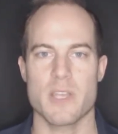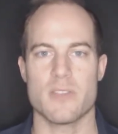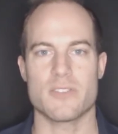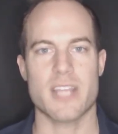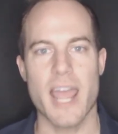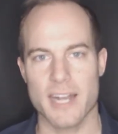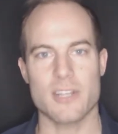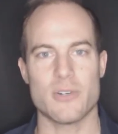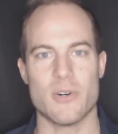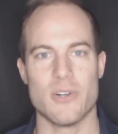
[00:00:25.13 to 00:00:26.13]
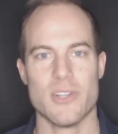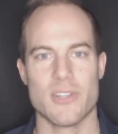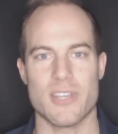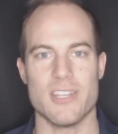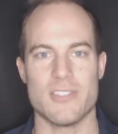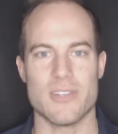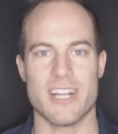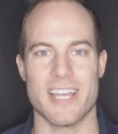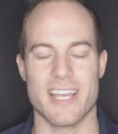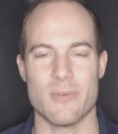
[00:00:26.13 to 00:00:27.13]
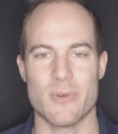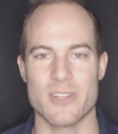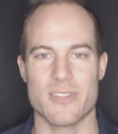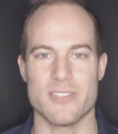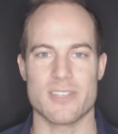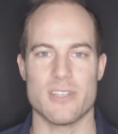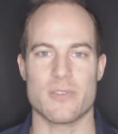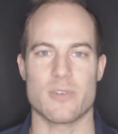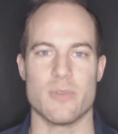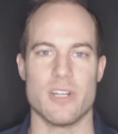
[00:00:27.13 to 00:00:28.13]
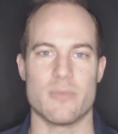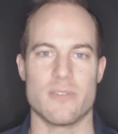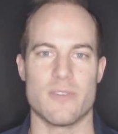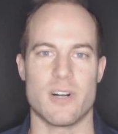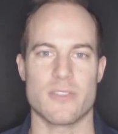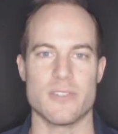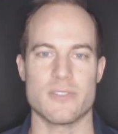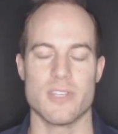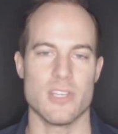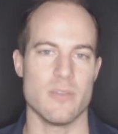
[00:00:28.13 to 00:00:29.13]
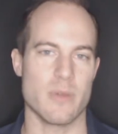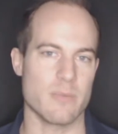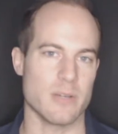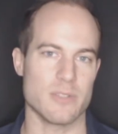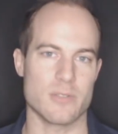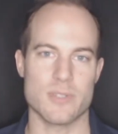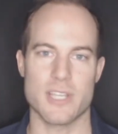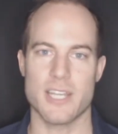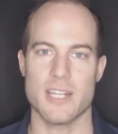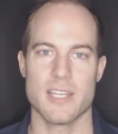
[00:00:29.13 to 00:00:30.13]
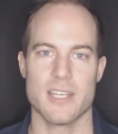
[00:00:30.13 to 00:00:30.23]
There's technical things to it. And one of the things I hear from a number of authors, you might be able to relate,